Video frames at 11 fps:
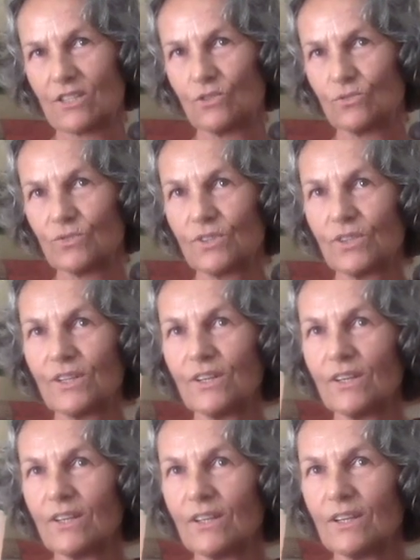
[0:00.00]
own.
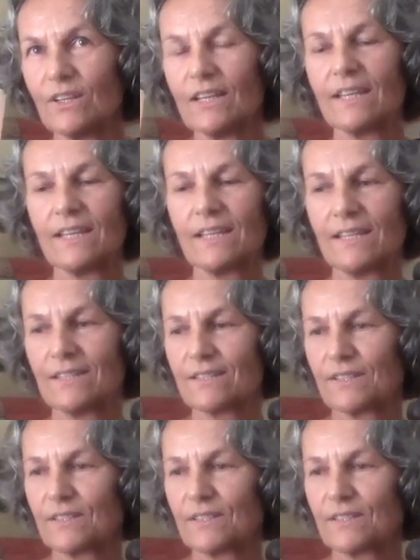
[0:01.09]
And